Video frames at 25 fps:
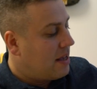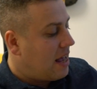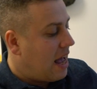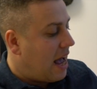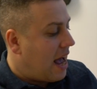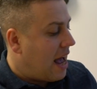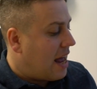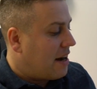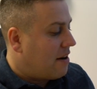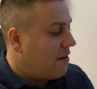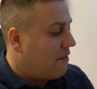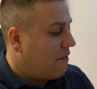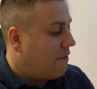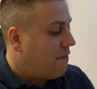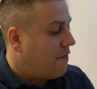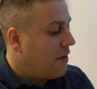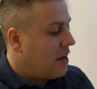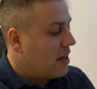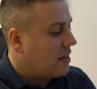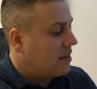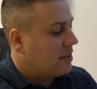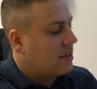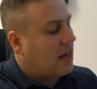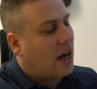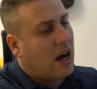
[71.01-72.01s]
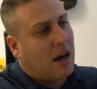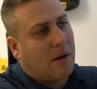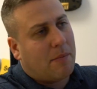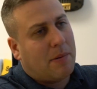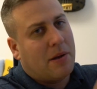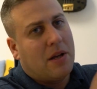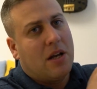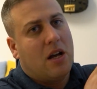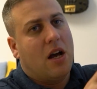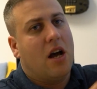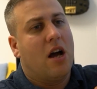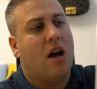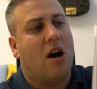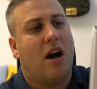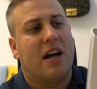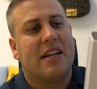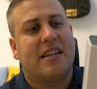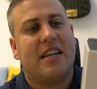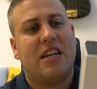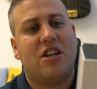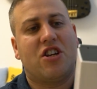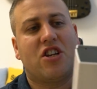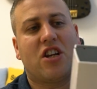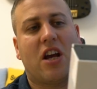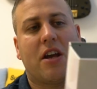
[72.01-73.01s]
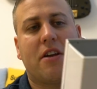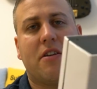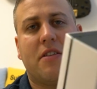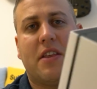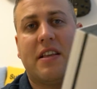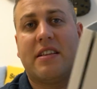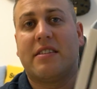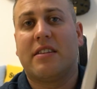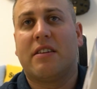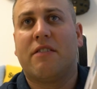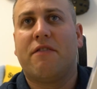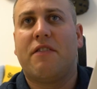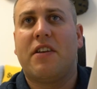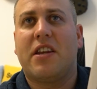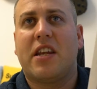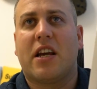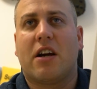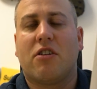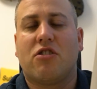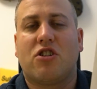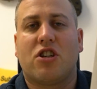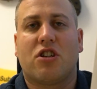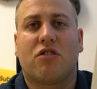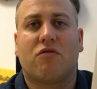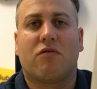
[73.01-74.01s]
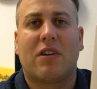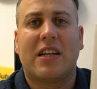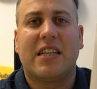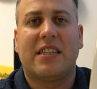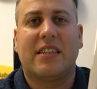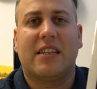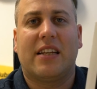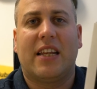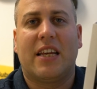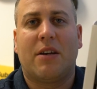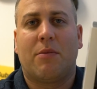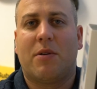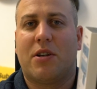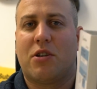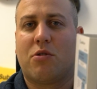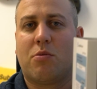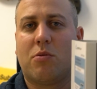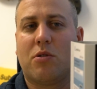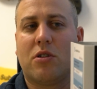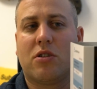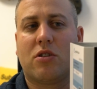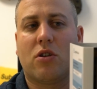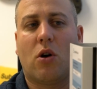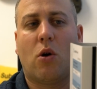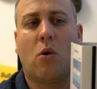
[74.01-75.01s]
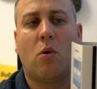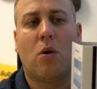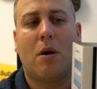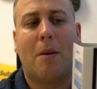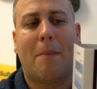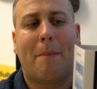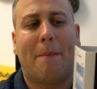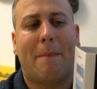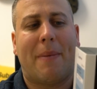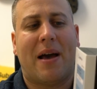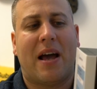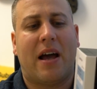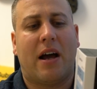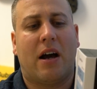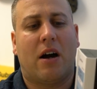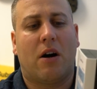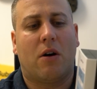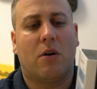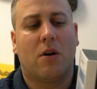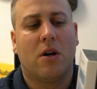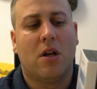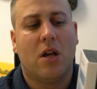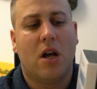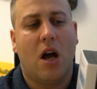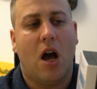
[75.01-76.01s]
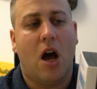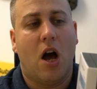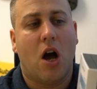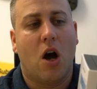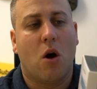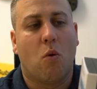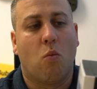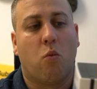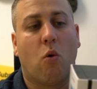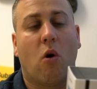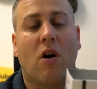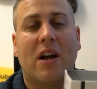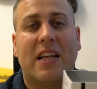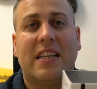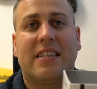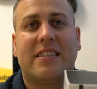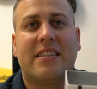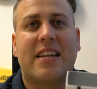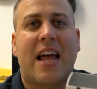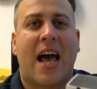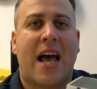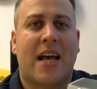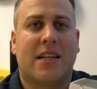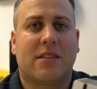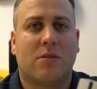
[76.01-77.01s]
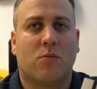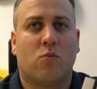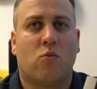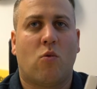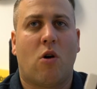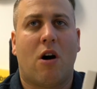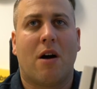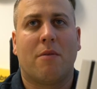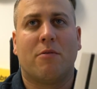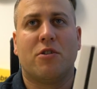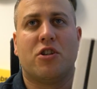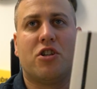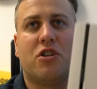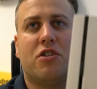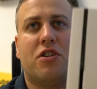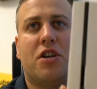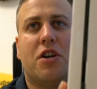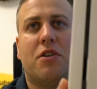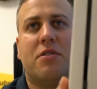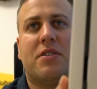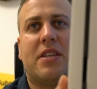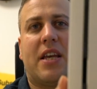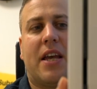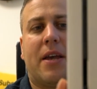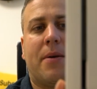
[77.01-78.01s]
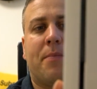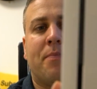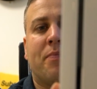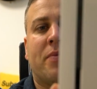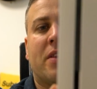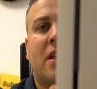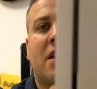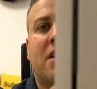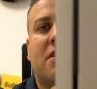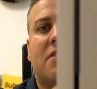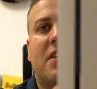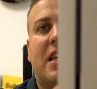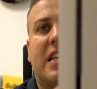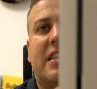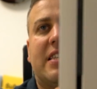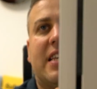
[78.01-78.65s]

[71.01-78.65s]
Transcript: And first up, I did show you this in a video just recently, which was all about what is NAS and why would you use it. This